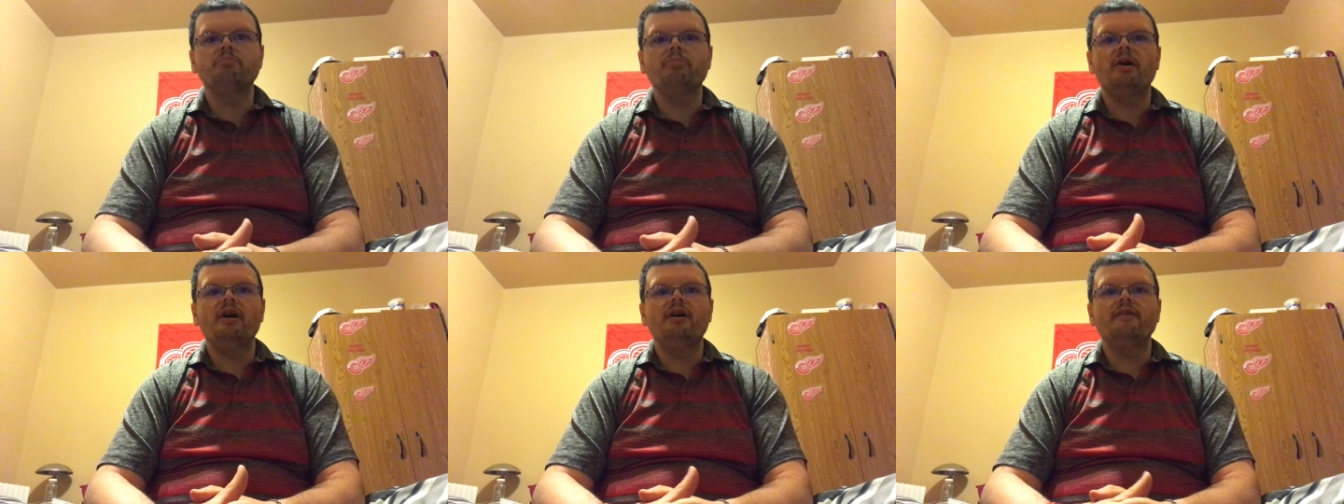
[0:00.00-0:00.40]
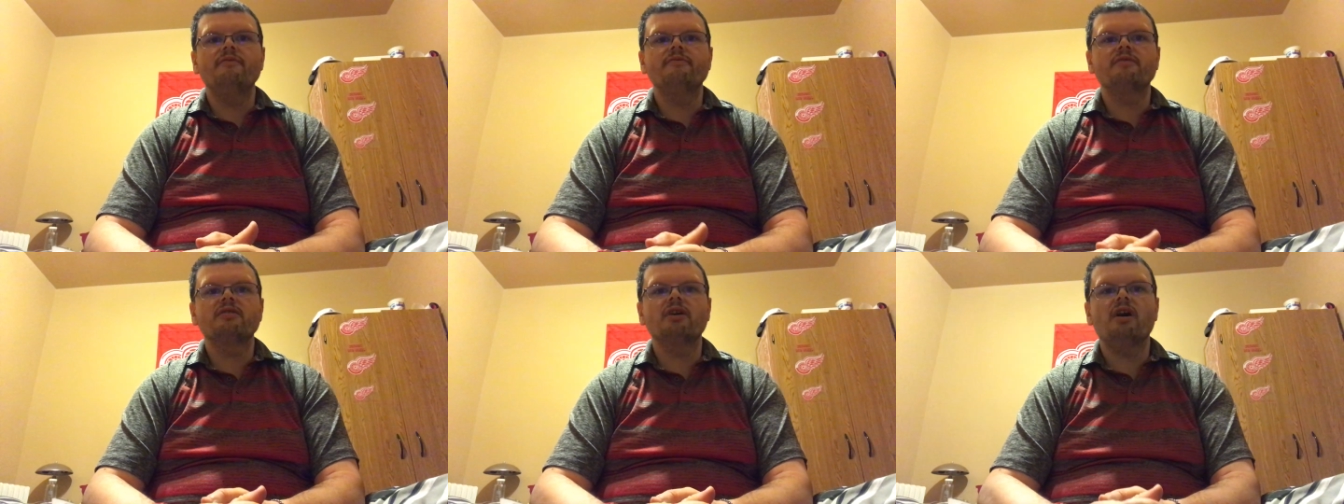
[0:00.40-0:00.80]
but
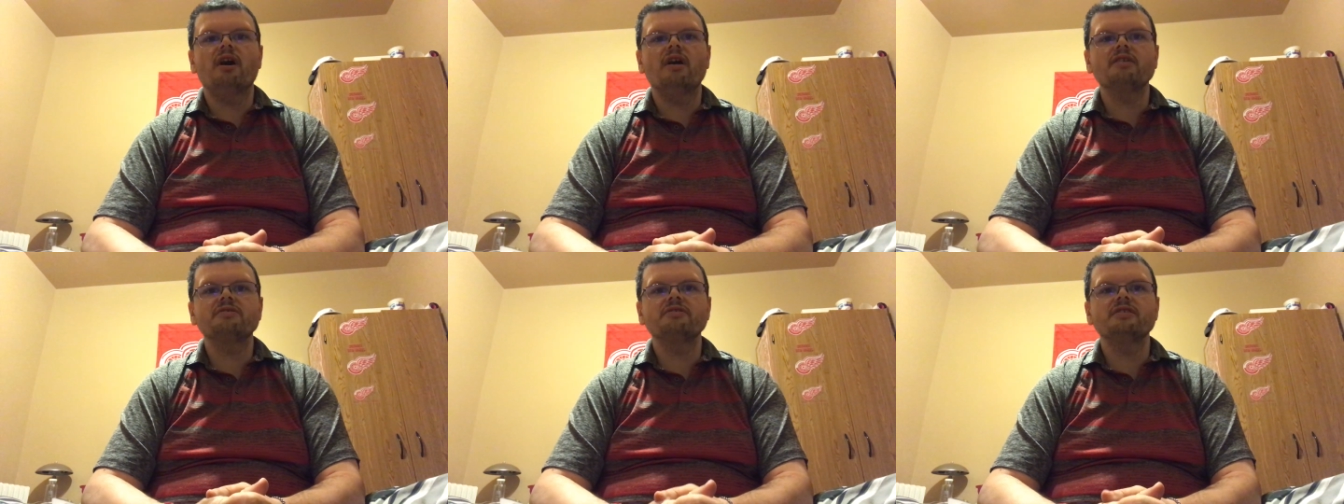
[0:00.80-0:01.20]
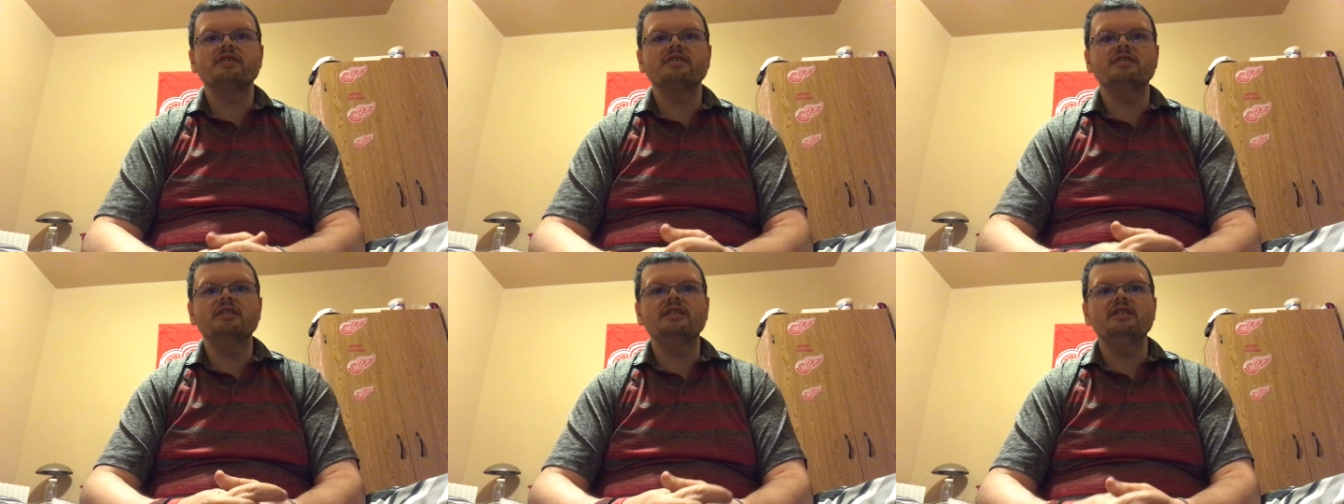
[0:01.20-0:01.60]
talks
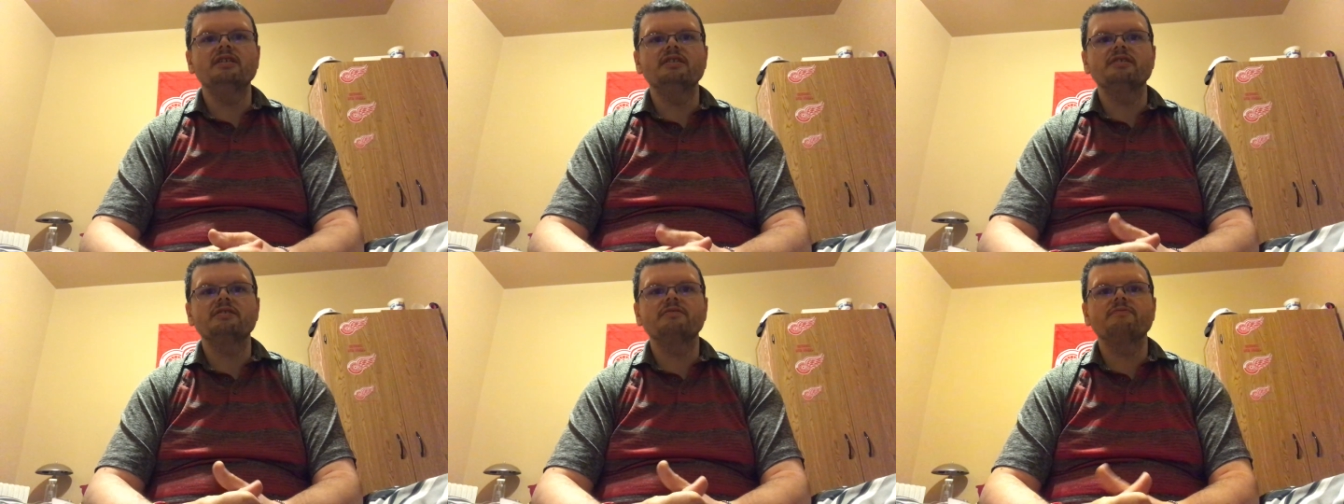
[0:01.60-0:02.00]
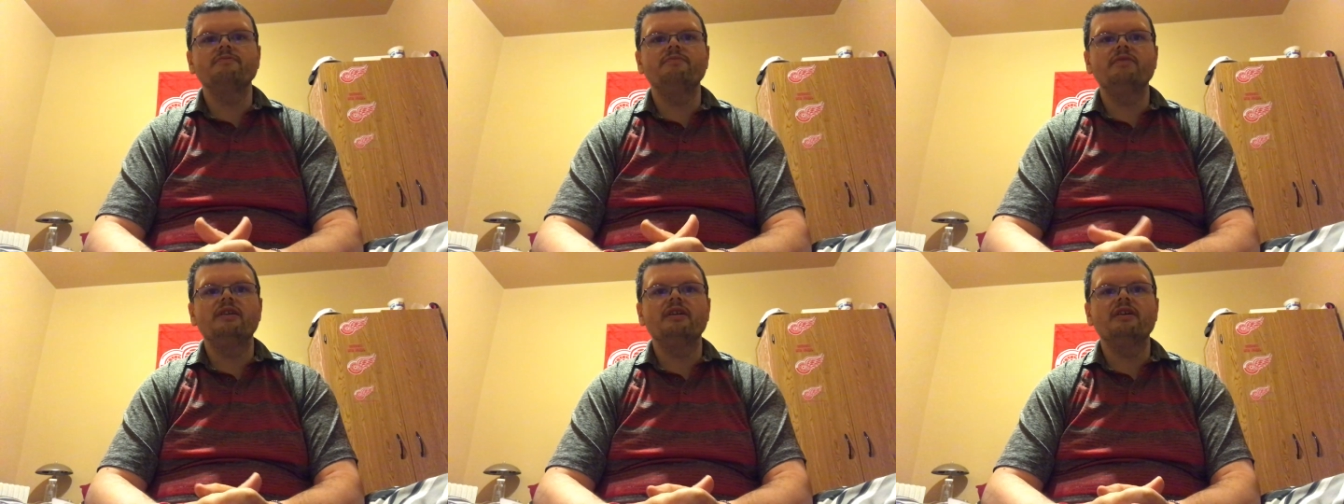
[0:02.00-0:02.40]
like these
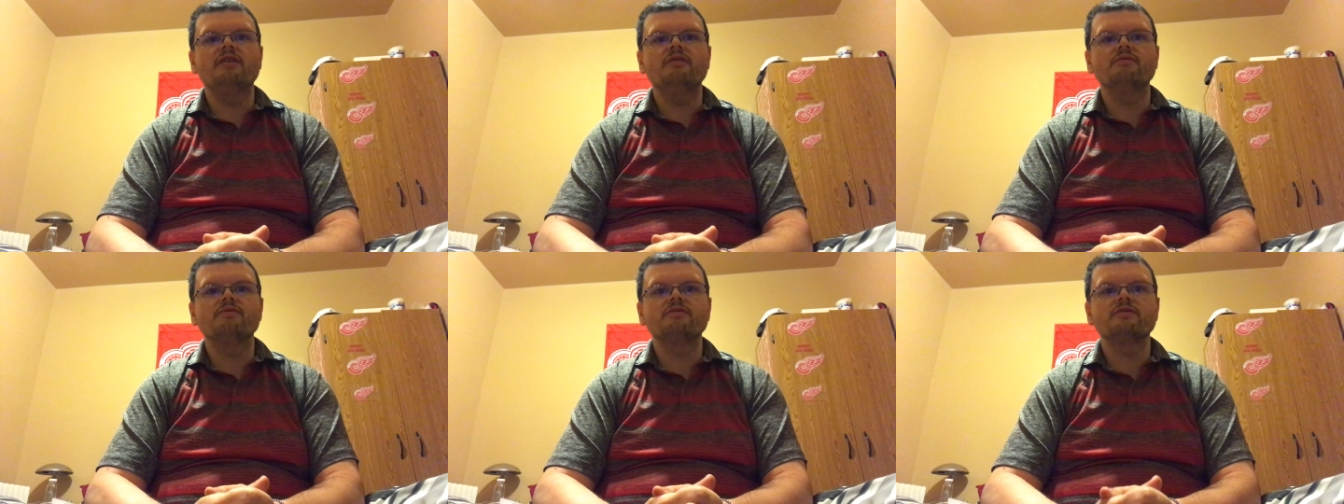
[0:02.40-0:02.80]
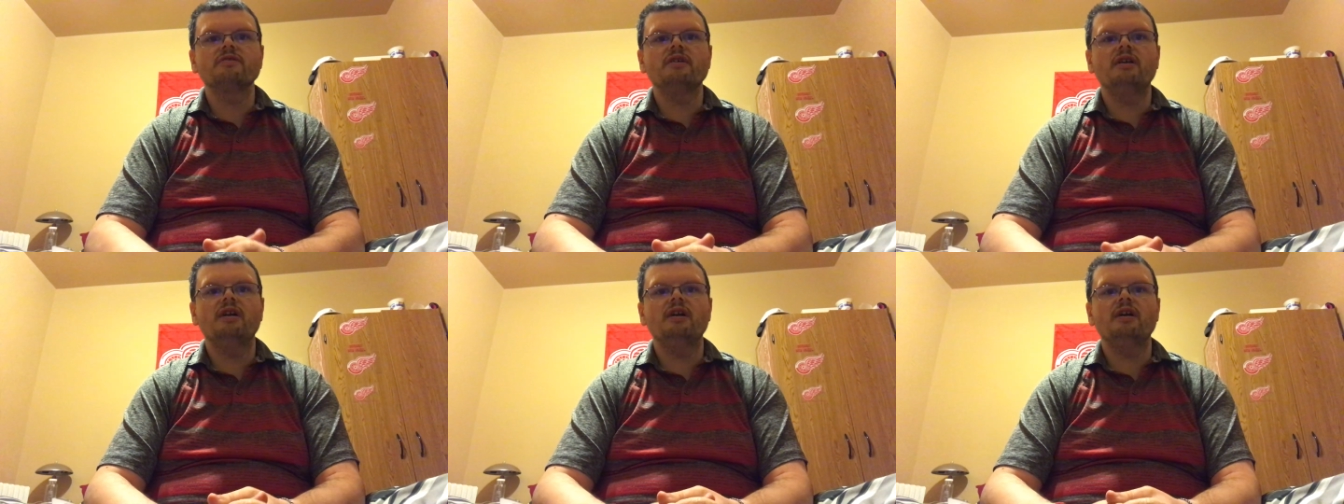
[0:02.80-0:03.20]
videos.
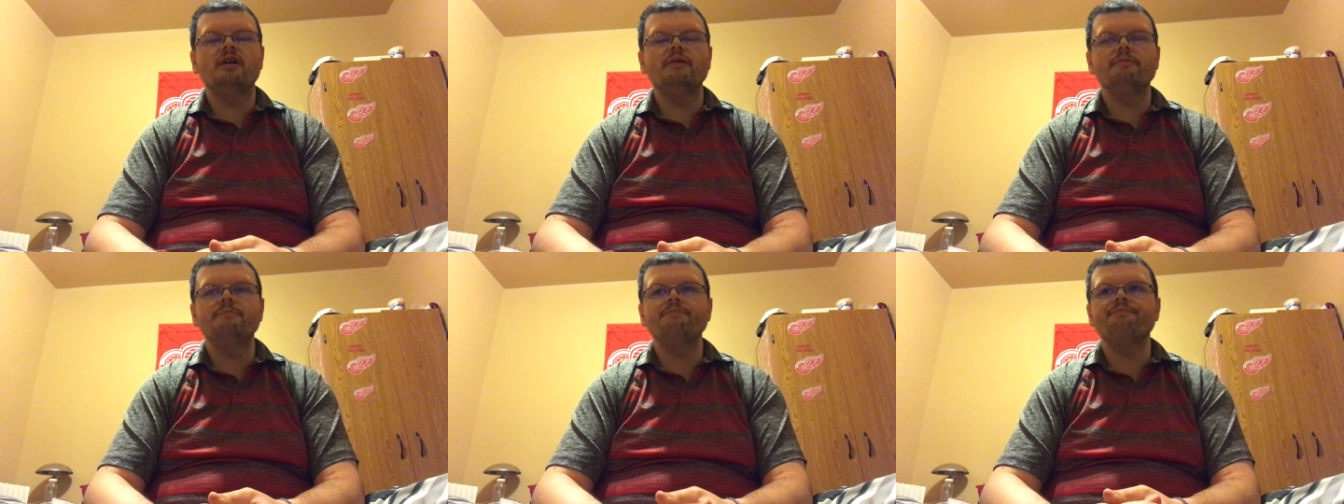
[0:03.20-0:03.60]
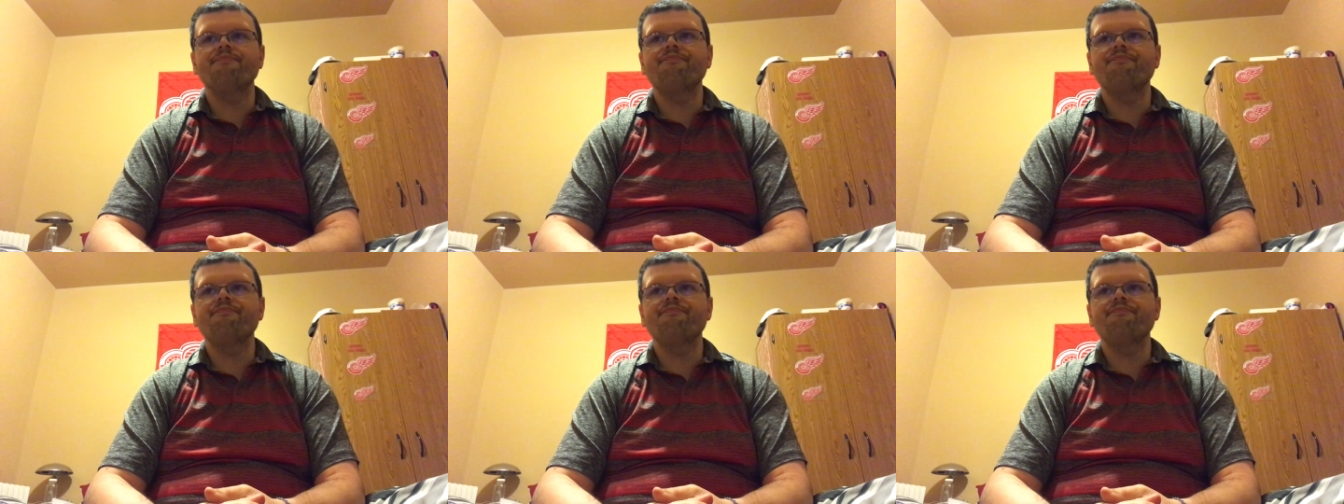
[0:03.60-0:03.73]
Um,